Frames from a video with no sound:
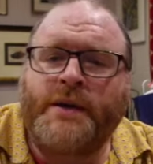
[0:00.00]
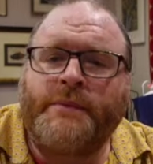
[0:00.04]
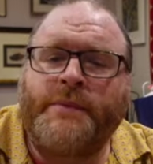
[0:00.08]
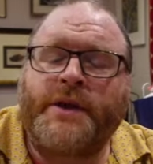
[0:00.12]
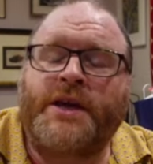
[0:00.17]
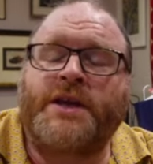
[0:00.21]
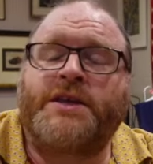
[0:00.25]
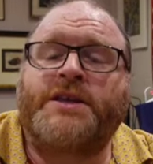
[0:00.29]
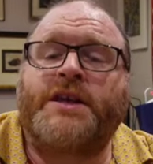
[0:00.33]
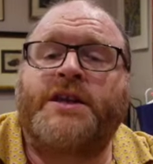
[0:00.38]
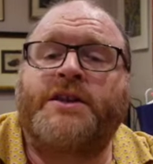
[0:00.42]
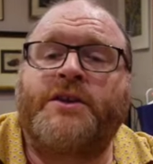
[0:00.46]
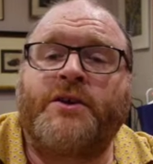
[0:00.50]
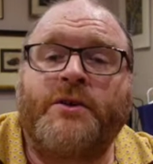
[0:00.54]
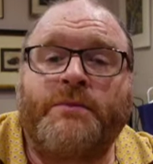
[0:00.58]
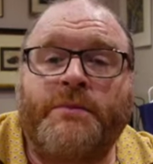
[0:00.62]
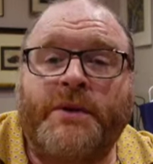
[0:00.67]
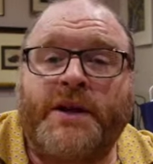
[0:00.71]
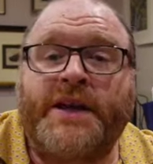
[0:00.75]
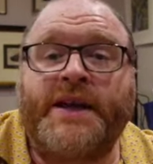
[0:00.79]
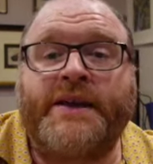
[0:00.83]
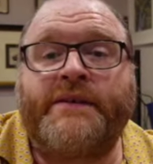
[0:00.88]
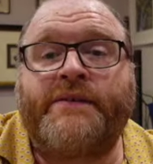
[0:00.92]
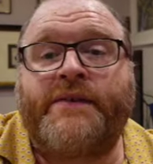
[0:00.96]
because I do
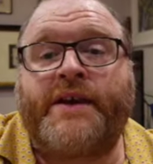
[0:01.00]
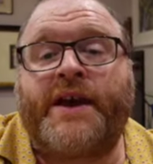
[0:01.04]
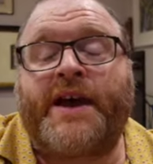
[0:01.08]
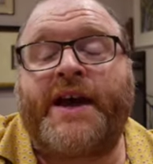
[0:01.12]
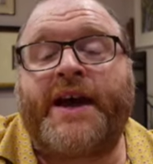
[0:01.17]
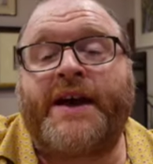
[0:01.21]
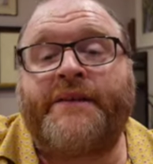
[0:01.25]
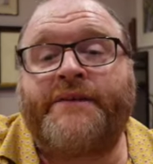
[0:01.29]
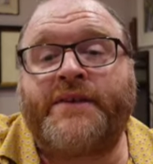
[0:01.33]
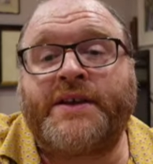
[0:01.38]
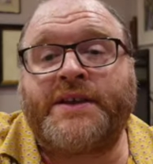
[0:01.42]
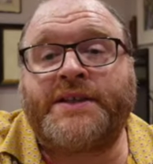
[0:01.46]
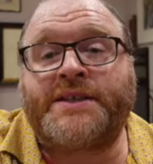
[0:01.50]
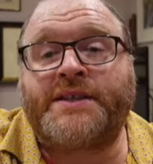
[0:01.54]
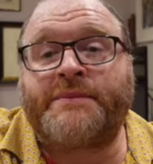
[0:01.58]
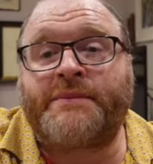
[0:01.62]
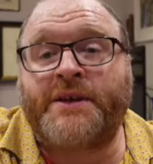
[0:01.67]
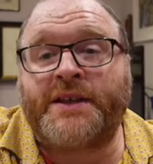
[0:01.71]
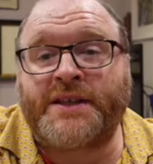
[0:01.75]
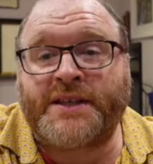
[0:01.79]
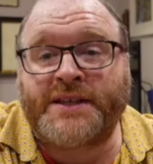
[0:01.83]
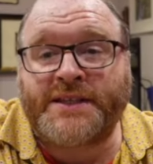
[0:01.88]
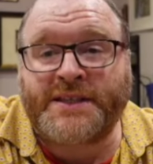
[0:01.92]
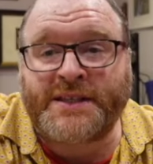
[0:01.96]
believe that having some
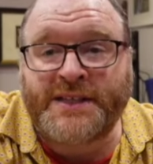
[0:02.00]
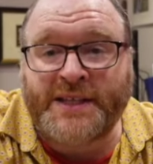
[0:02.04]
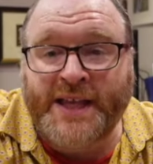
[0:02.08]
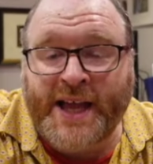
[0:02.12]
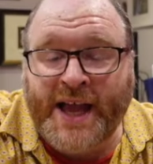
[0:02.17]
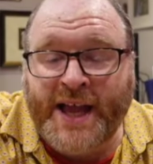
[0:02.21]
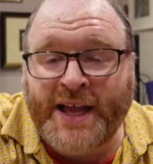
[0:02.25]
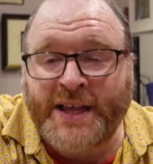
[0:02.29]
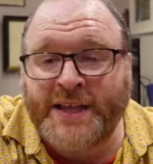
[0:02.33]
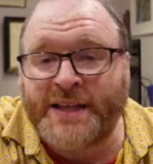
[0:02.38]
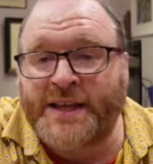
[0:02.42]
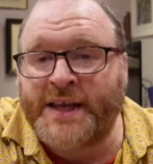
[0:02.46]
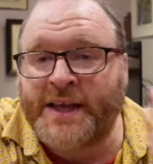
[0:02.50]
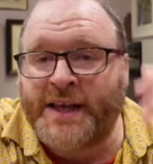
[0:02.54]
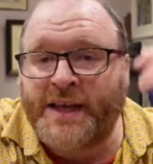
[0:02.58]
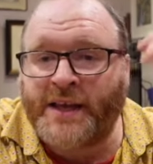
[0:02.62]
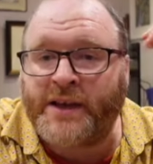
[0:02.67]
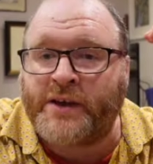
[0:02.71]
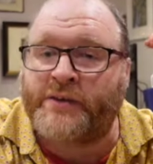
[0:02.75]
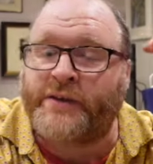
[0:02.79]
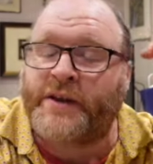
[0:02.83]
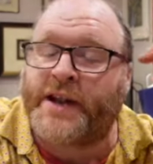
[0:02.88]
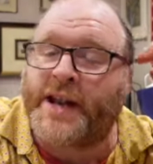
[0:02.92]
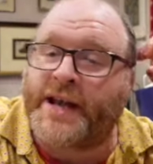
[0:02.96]

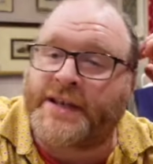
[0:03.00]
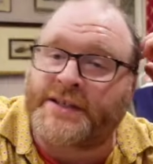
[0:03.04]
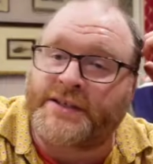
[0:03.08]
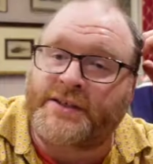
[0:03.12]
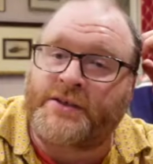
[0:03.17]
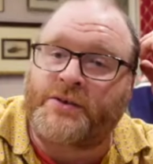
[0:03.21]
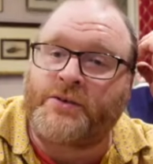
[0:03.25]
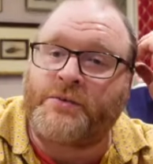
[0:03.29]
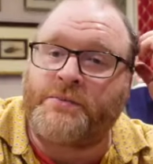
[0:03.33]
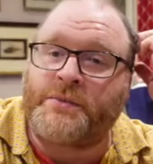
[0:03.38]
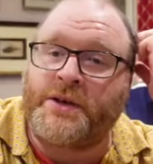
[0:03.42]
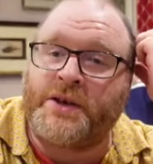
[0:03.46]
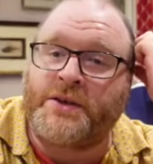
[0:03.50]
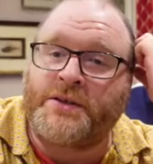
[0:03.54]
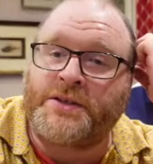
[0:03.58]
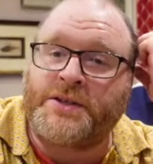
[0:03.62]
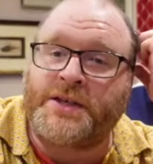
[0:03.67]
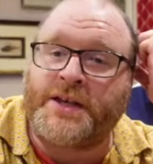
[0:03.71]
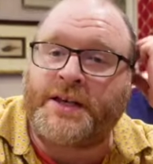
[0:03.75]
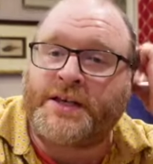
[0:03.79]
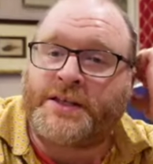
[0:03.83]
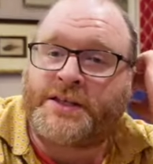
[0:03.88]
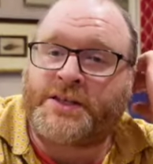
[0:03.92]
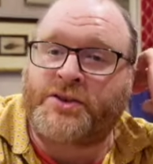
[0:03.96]
understanding of classical
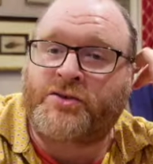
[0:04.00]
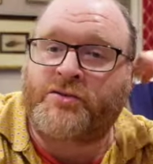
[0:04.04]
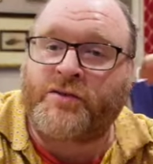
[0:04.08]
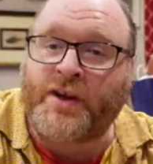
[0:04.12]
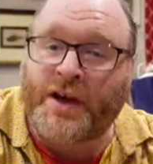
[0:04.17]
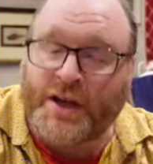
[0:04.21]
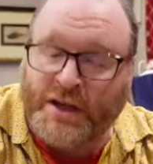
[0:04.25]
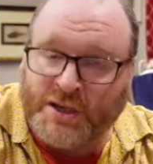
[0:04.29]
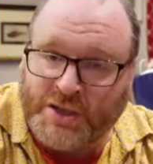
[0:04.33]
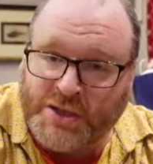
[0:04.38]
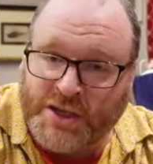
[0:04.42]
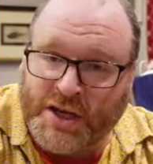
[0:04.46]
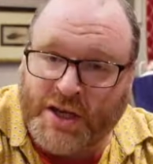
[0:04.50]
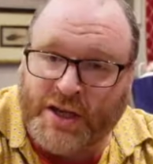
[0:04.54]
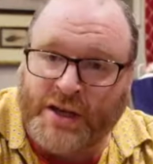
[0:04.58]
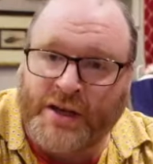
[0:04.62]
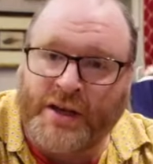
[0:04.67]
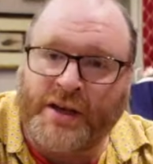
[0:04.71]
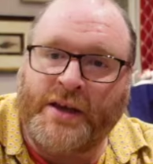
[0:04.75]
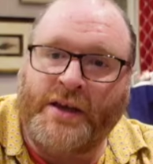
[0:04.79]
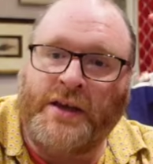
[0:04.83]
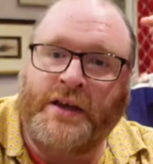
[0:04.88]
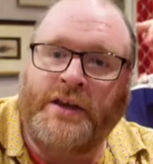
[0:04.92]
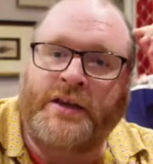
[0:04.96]
music structure
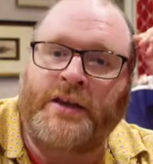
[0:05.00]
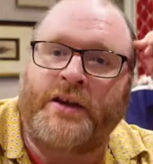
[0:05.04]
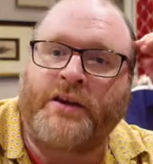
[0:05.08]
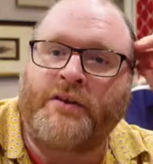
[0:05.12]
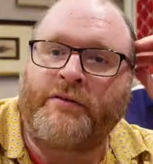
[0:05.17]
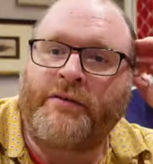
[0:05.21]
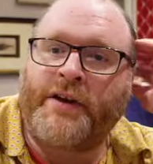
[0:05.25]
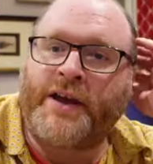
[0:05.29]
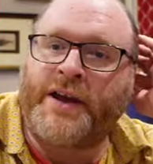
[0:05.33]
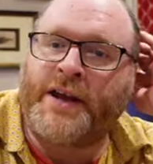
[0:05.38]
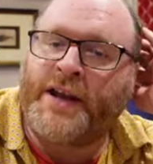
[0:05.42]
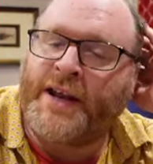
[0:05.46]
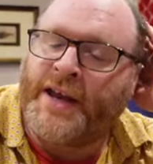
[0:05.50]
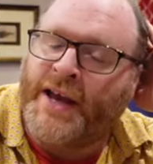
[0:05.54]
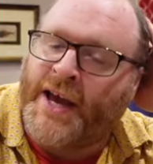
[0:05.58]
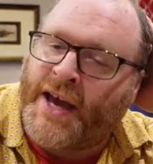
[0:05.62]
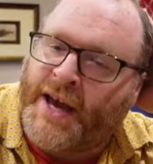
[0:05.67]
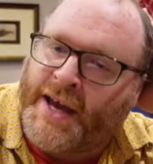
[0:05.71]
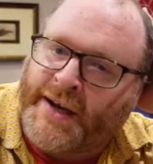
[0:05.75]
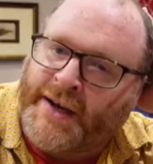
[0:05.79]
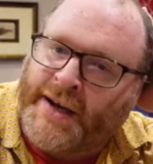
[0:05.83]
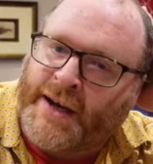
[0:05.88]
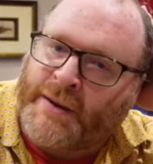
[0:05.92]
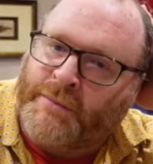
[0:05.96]
can greatly
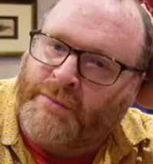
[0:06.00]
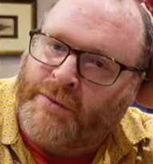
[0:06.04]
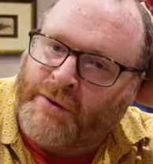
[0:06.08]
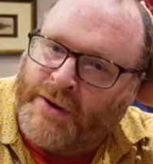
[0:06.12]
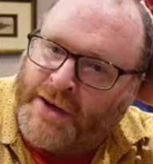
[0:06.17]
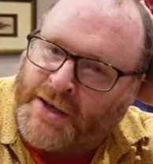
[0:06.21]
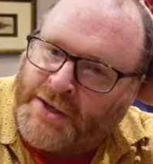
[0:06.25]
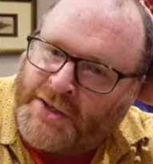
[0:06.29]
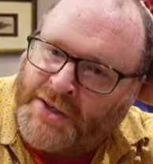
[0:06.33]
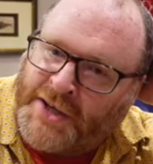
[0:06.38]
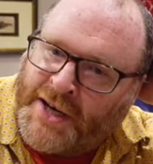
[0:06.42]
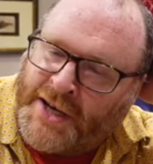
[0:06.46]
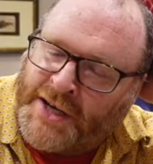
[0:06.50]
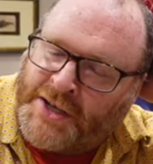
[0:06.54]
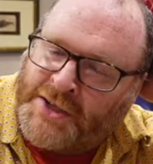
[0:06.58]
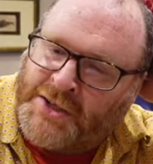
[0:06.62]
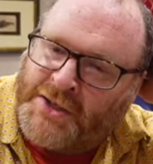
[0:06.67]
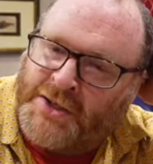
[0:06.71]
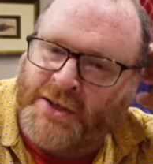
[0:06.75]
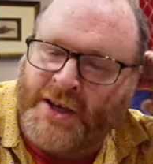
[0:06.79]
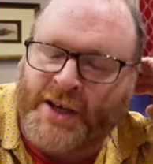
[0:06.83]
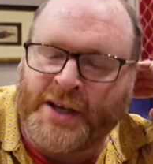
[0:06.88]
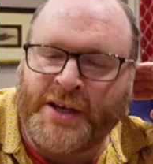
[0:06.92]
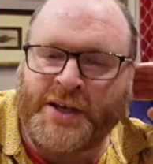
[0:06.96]
aid our
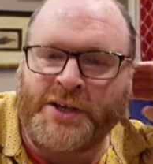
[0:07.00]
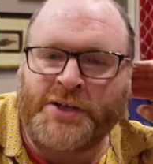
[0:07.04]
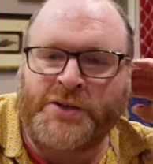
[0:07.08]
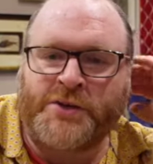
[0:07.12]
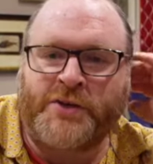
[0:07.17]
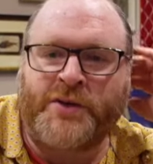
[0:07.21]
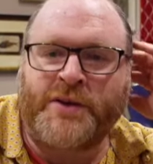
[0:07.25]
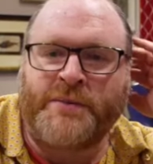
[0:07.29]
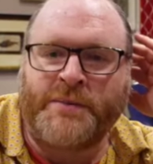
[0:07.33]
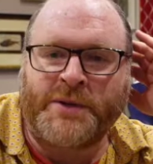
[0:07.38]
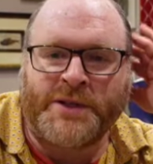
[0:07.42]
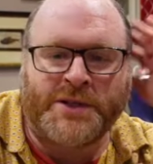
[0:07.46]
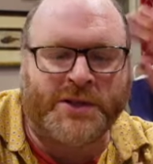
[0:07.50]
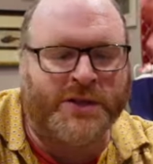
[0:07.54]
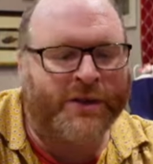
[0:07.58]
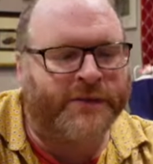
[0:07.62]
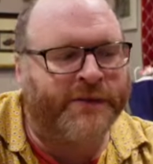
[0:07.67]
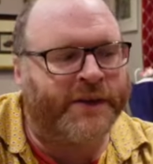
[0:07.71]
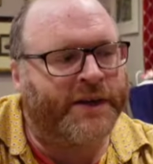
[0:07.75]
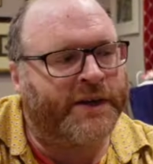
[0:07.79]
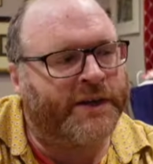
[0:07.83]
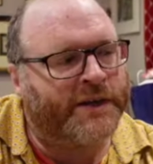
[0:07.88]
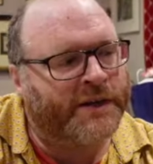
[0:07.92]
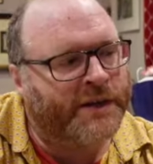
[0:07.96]
appreciation and enjoyment of
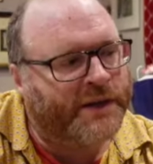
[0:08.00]
it.